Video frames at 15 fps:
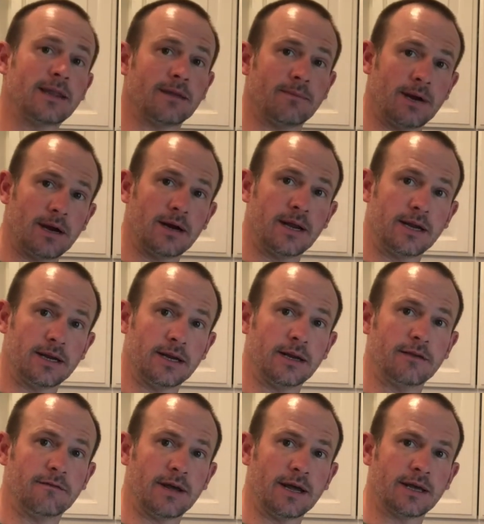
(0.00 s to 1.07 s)
marinade in
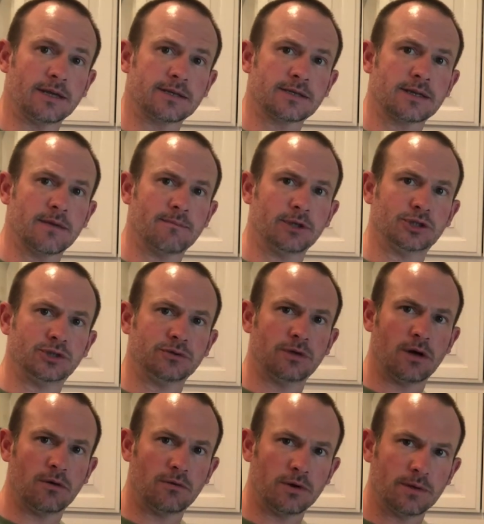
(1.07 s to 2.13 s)
advance, but you
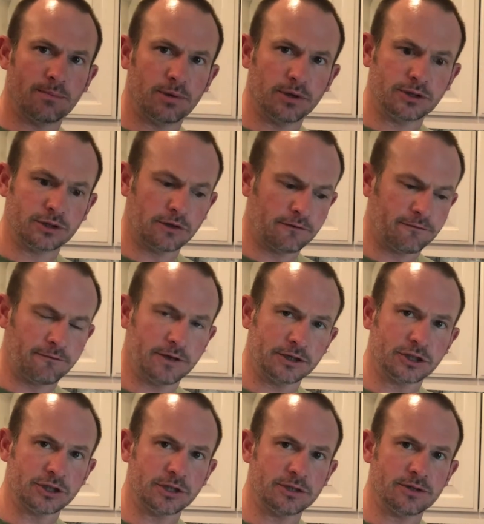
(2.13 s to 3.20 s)
don't want to put your
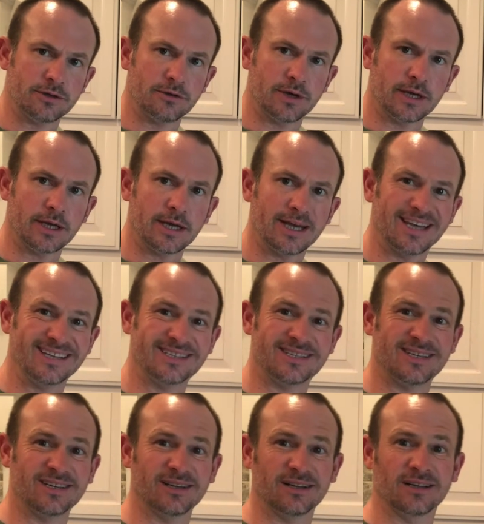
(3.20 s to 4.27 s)
fish into it
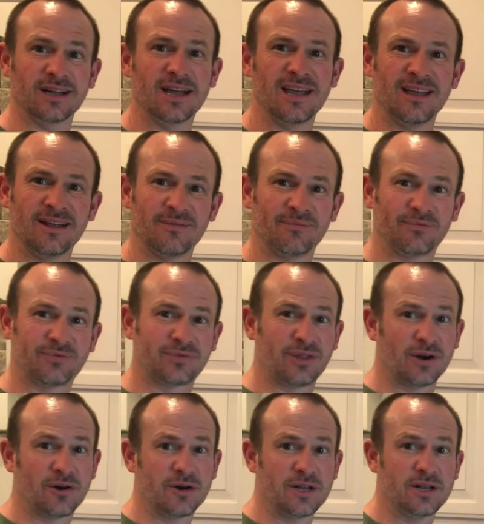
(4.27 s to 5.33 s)
until
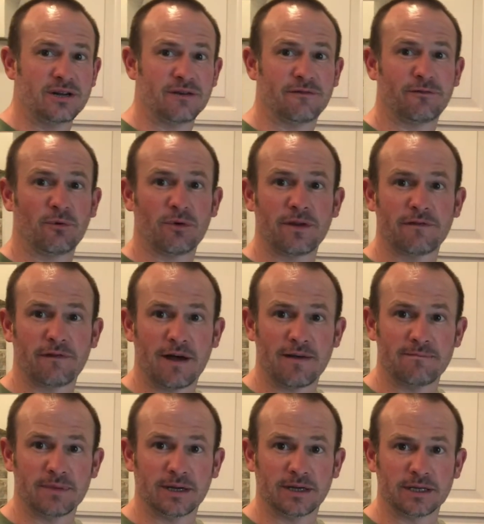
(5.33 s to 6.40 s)
30 to 45
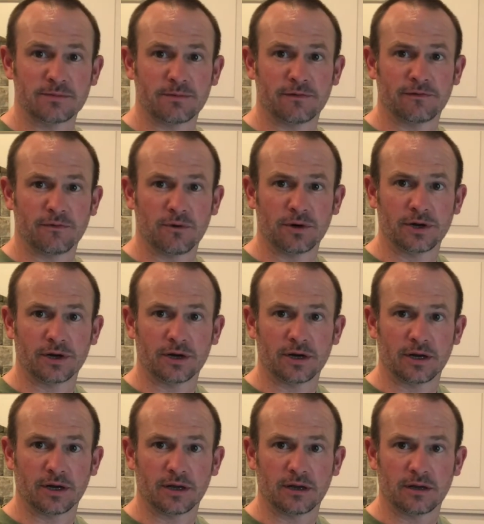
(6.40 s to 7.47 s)
minutes before you're
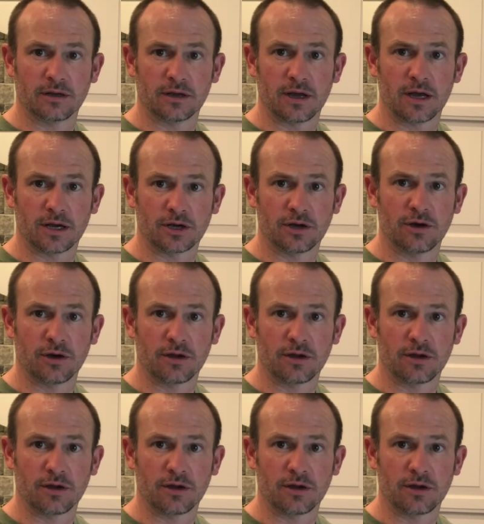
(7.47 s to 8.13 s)
gonna cook